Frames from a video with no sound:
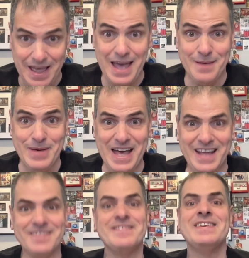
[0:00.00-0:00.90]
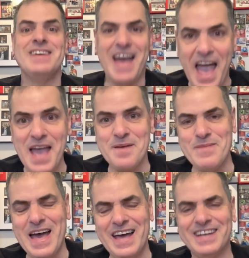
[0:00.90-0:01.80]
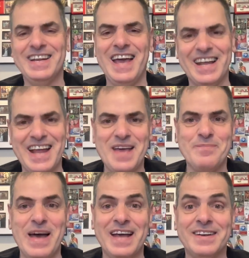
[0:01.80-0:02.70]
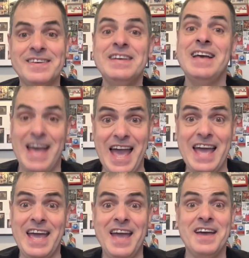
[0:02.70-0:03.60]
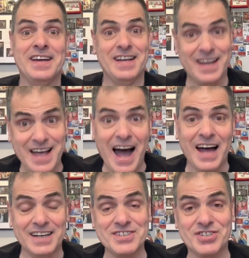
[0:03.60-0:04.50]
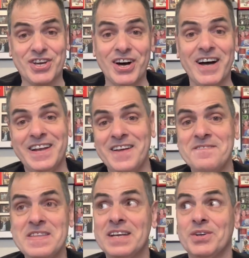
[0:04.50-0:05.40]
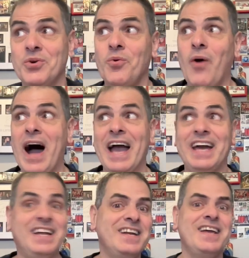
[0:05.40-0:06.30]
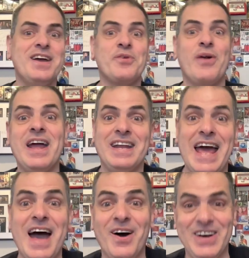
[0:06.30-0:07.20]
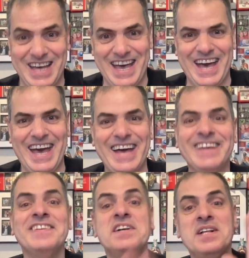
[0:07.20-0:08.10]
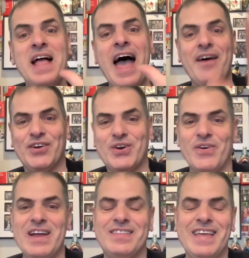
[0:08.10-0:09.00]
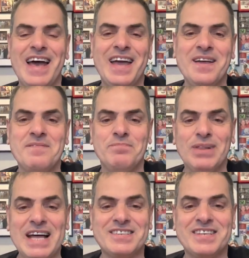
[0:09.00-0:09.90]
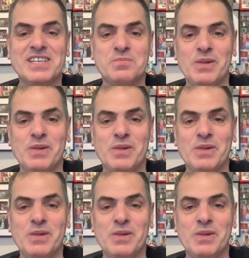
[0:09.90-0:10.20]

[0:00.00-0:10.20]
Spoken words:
amen, amen, and amen. Hey, God is good. Quiet in here right now. Have a great day. Blessings,